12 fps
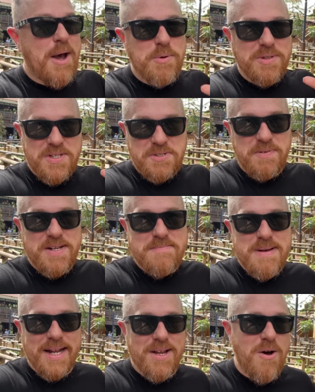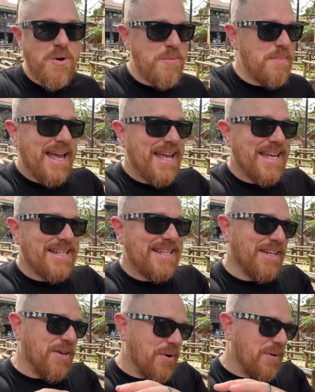will this fit in back home? And,
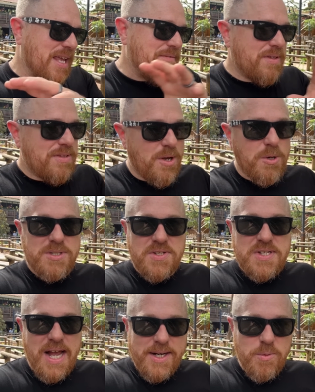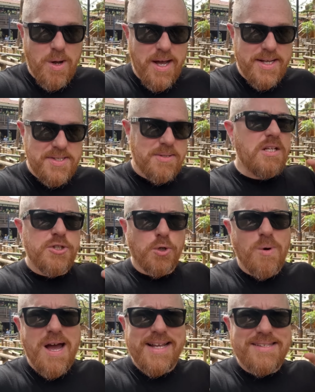you know, even though design wise, the
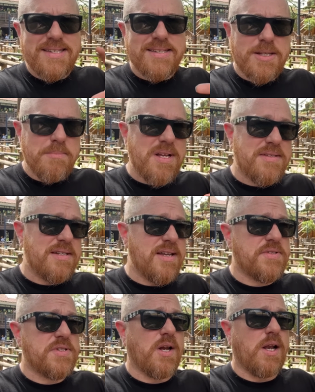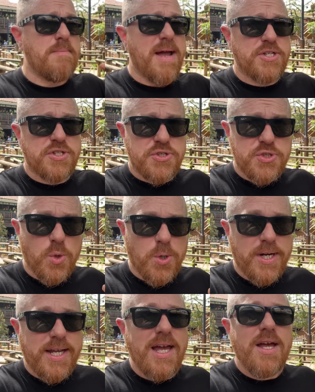ride system doesn't necessarily match the
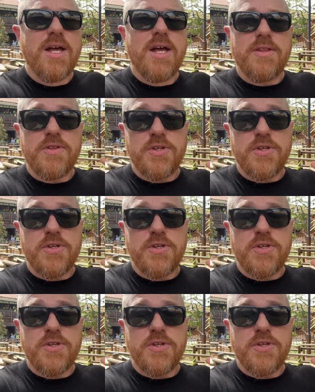story, the